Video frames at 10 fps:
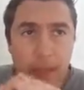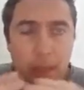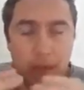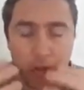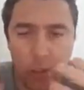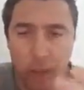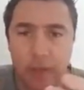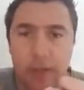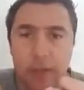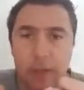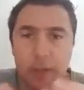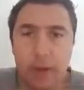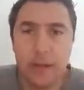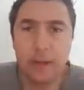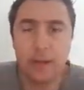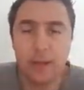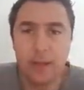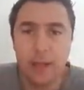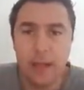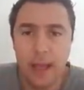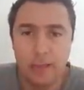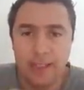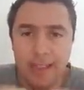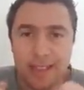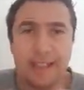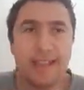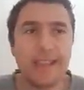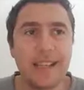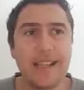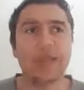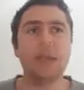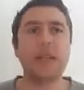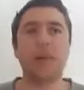to quickly summarise, this is a 6-week